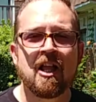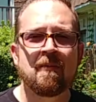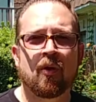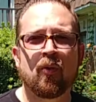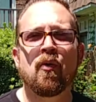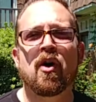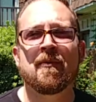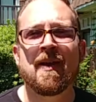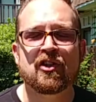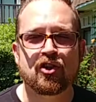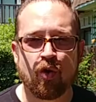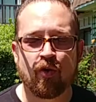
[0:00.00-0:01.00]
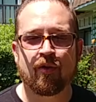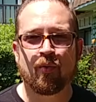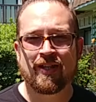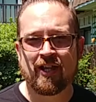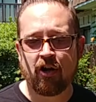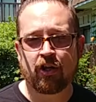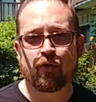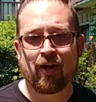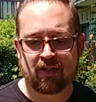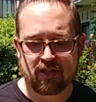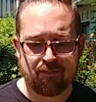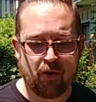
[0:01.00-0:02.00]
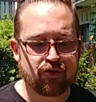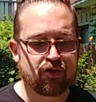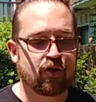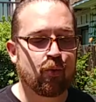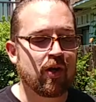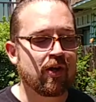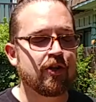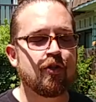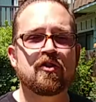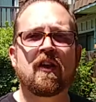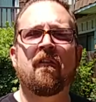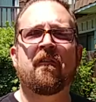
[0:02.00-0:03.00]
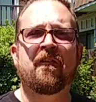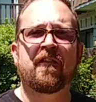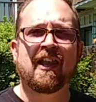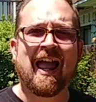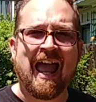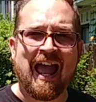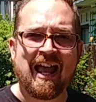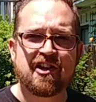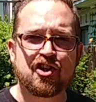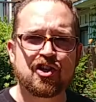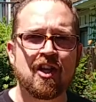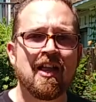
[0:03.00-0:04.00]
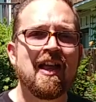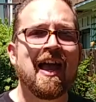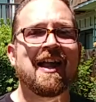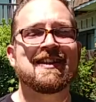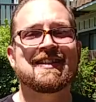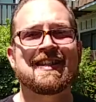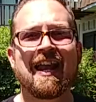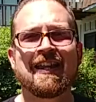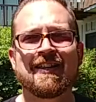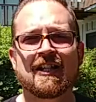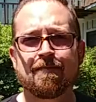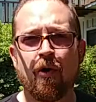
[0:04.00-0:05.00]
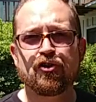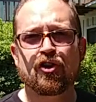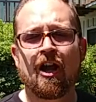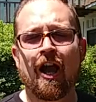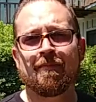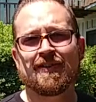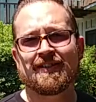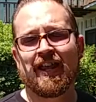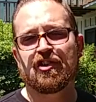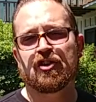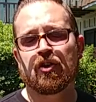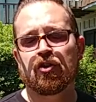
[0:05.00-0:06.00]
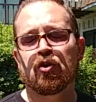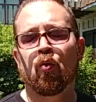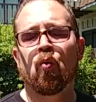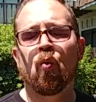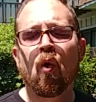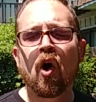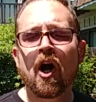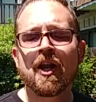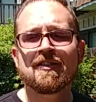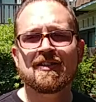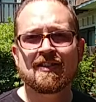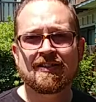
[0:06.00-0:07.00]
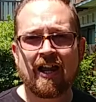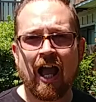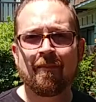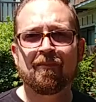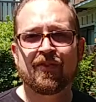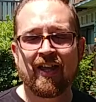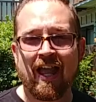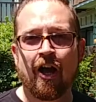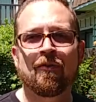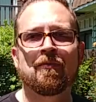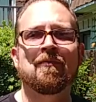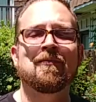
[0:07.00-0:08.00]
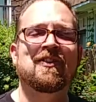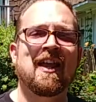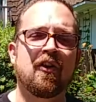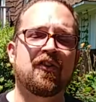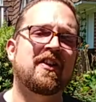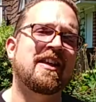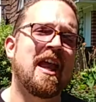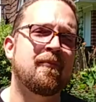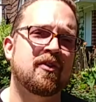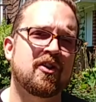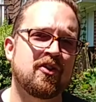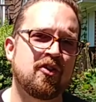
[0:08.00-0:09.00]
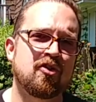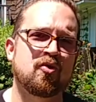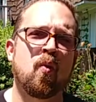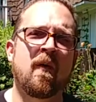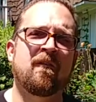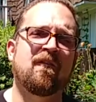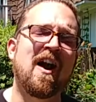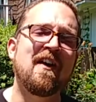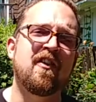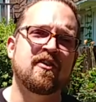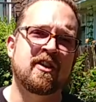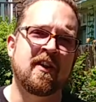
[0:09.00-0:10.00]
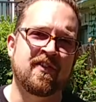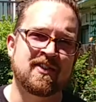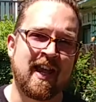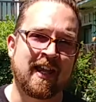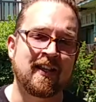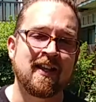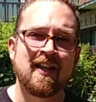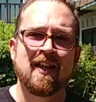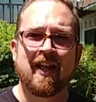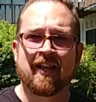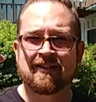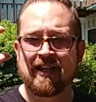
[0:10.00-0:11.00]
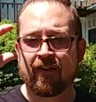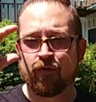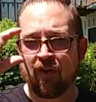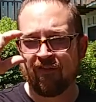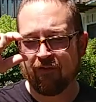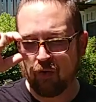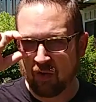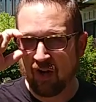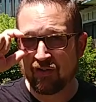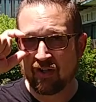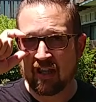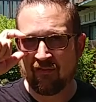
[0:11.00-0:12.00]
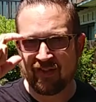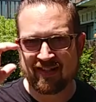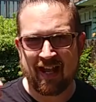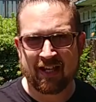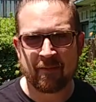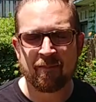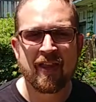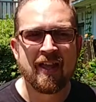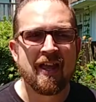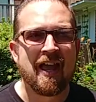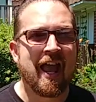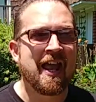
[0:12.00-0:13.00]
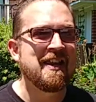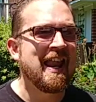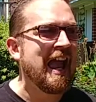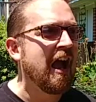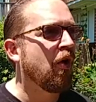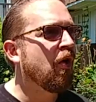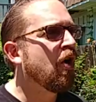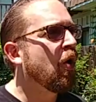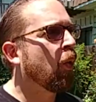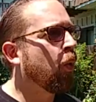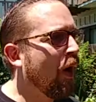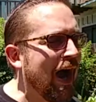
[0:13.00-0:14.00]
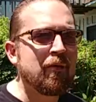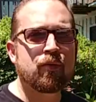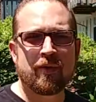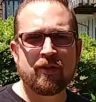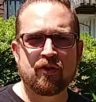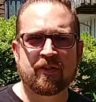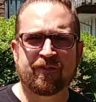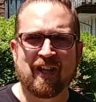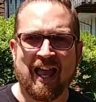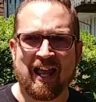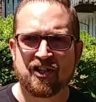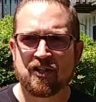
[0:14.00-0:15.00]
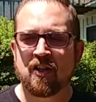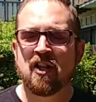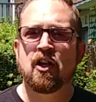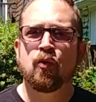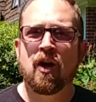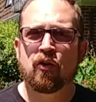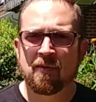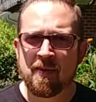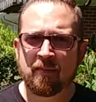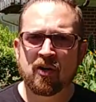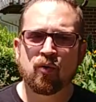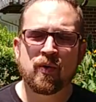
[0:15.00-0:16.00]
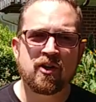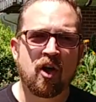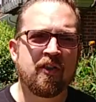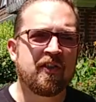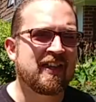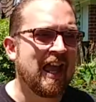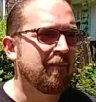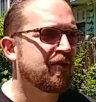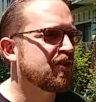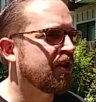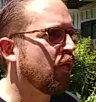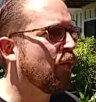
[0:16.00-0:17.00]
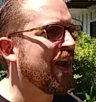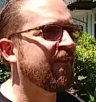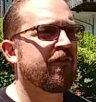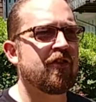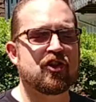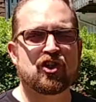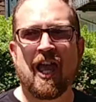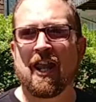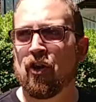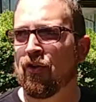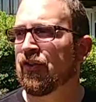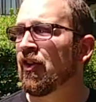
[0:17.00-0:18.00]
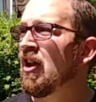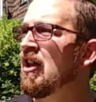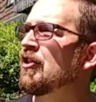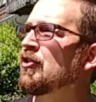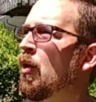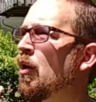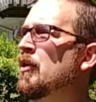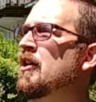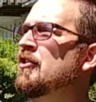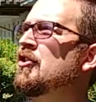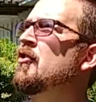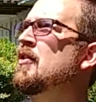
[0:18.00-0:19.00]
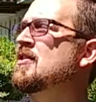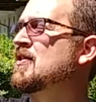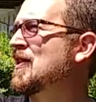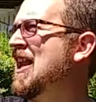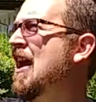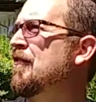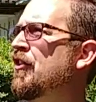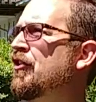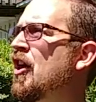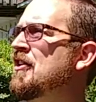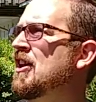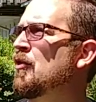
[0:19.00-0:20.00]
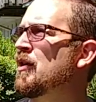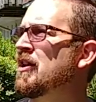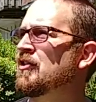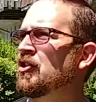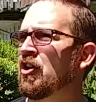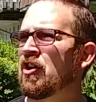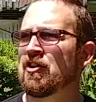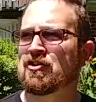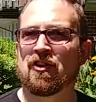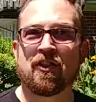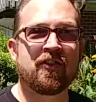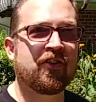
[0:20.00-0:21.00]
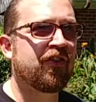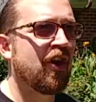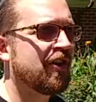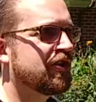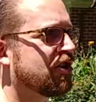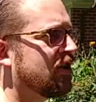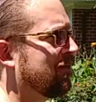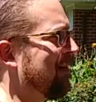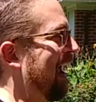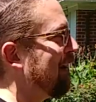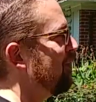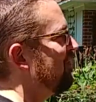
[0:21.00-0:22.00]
But we want to make sure that we get our correct exposure, so we're going to use flash, and setting the exposure compensation to one stop down tells the camera to use 1/500th of a second instead of 1/400th of a second. And now, why would we use flash? Well, remember, we know that the camera is gonna wait for the shadows. So what we're gonna do is gonna have the sun here, we're gonna turn so that the sun is to the back.